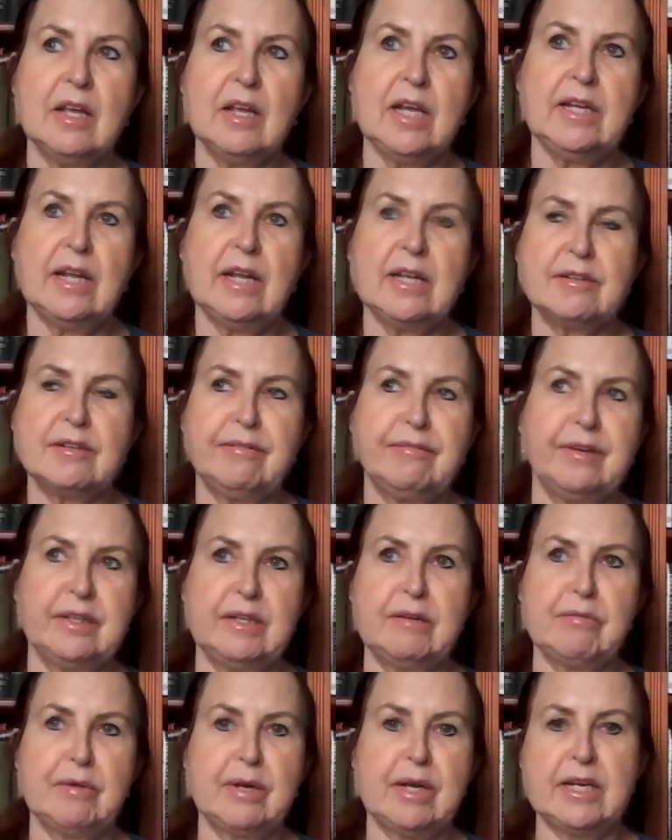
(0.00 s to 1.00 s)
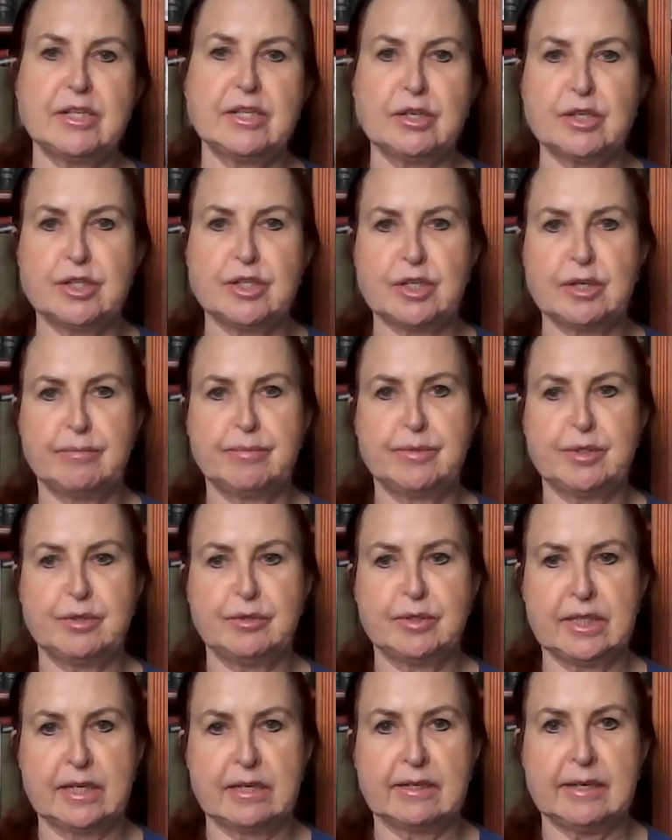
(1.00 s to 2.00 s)
it has a funny relationship
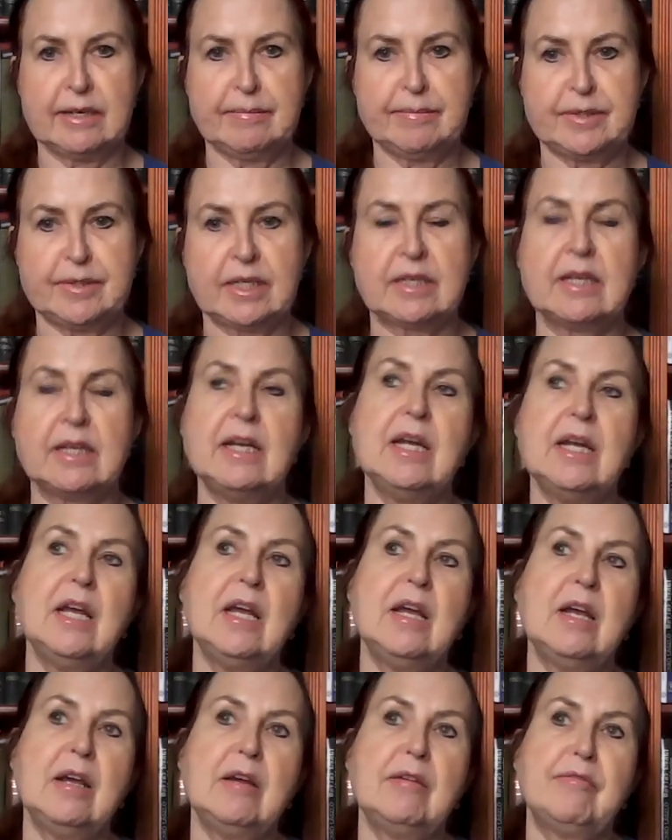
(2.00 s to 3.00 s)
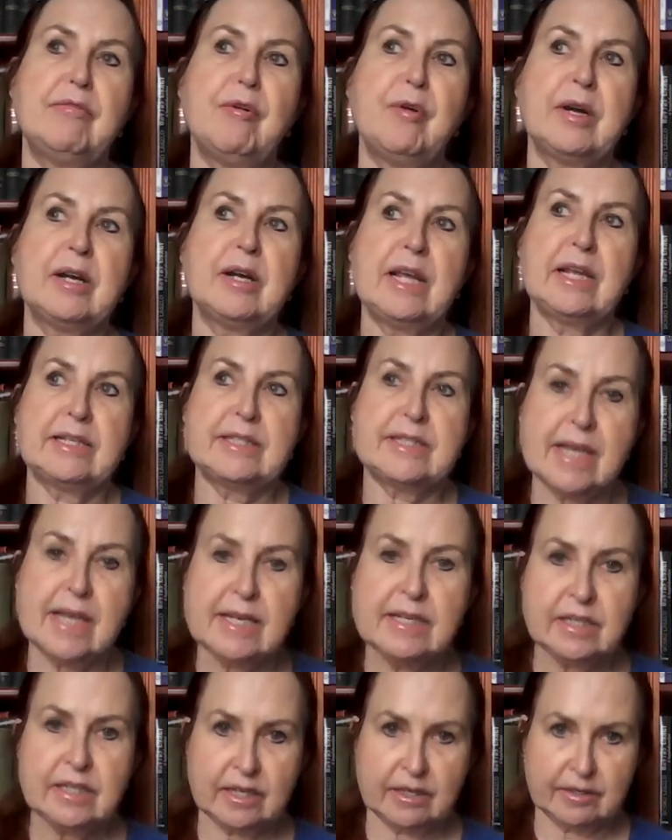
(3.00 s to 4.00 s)
to the ecliptic. For
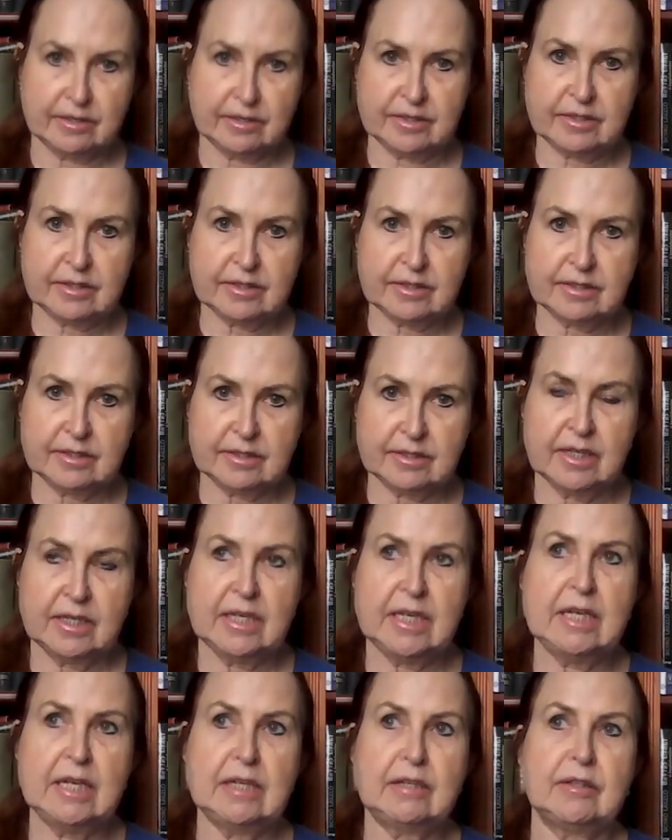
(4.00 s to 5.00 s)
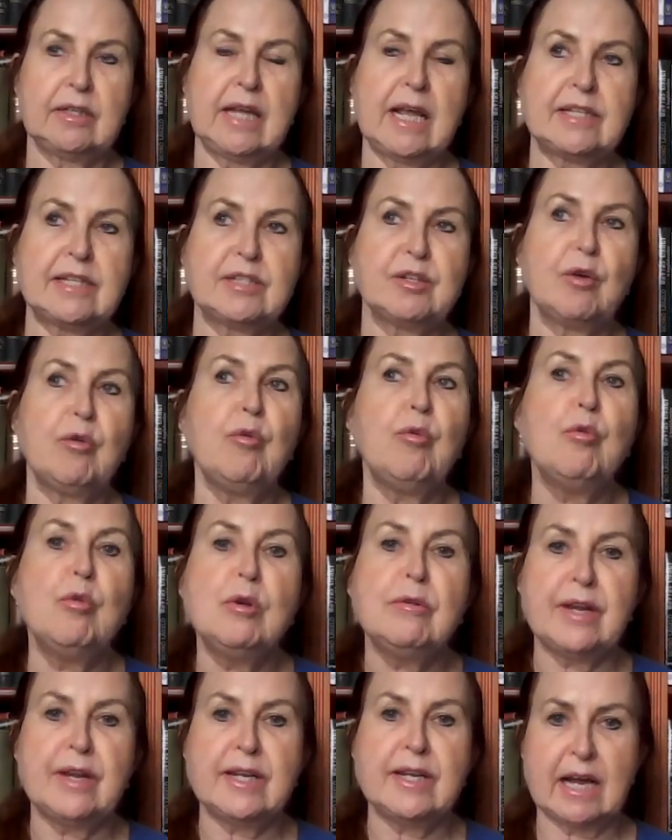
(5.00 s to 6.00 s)
10 years, it gets
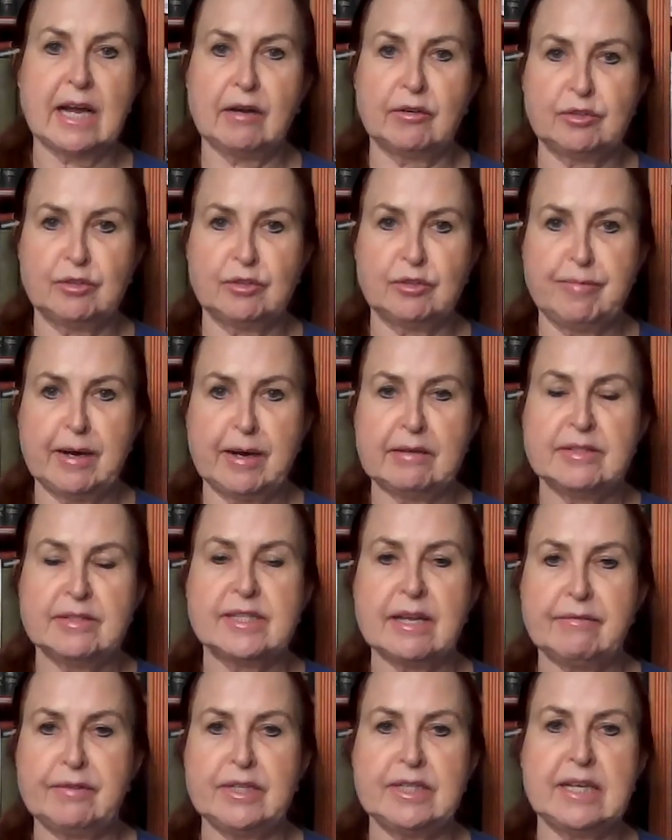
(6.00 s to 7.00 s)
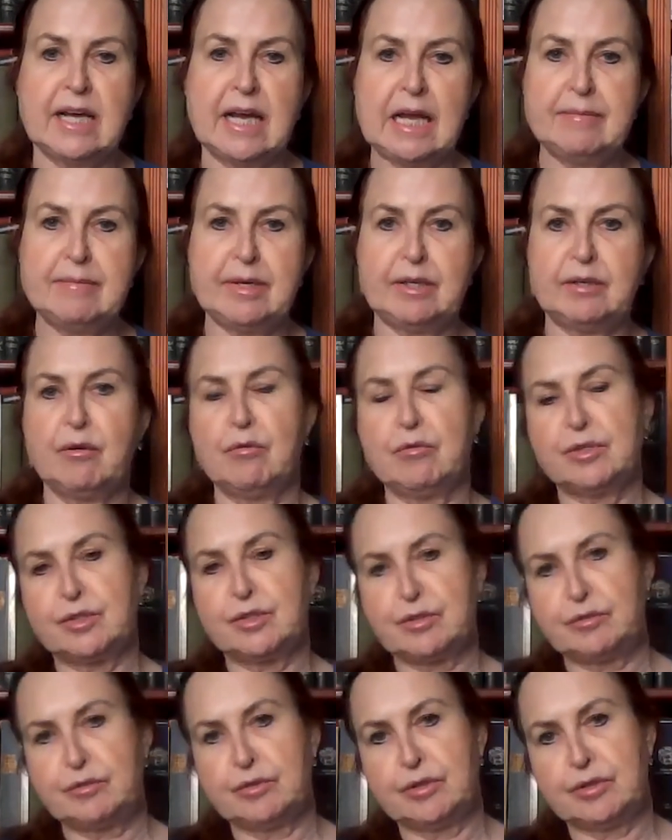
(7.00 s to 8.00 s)
always out of bounds every time it goes
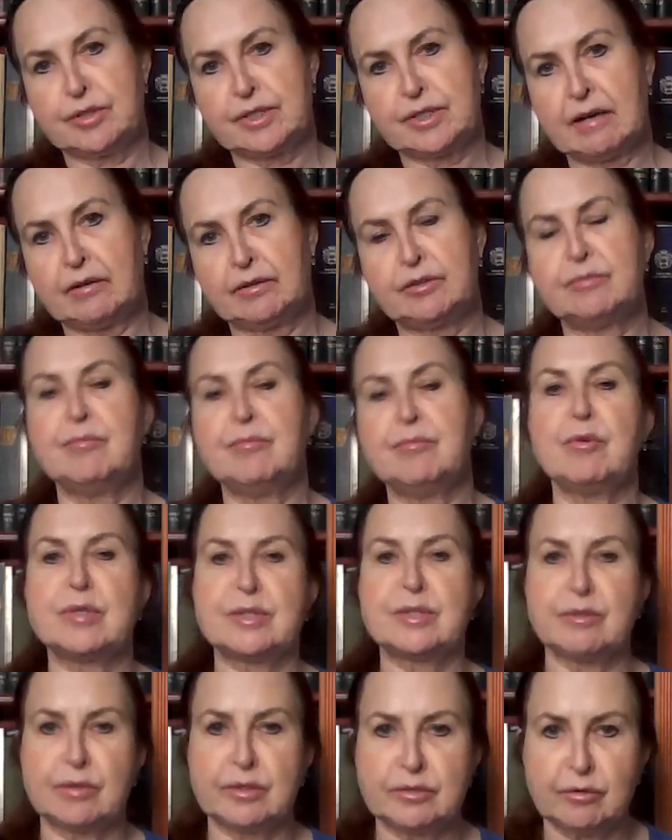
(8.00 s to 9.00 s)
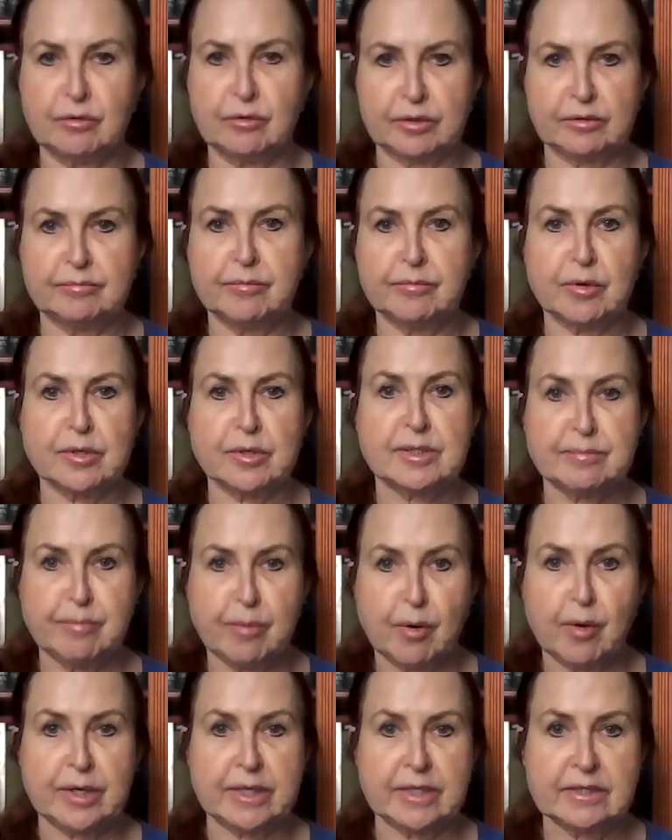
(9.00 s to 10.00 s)
to the southernmost or northernmost
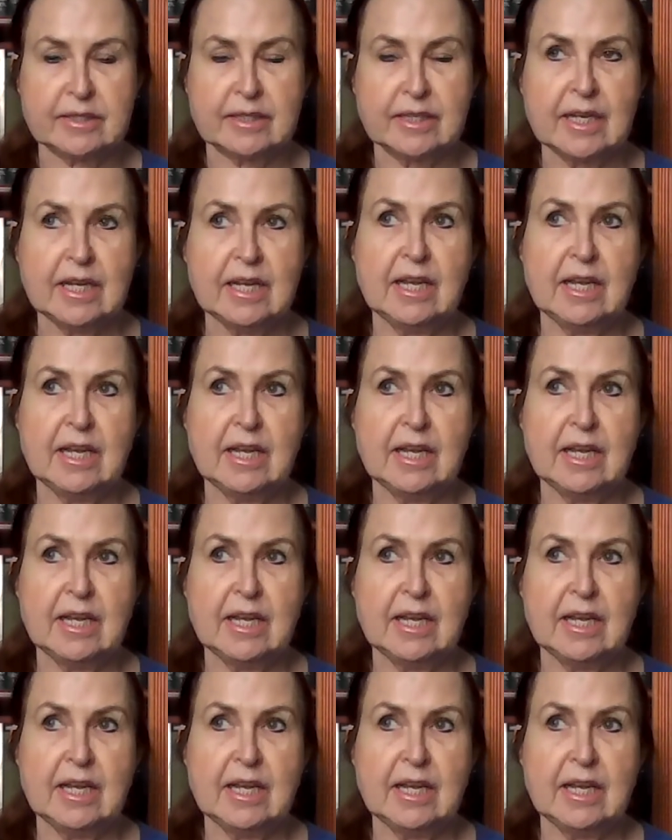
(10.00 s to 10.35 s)
point,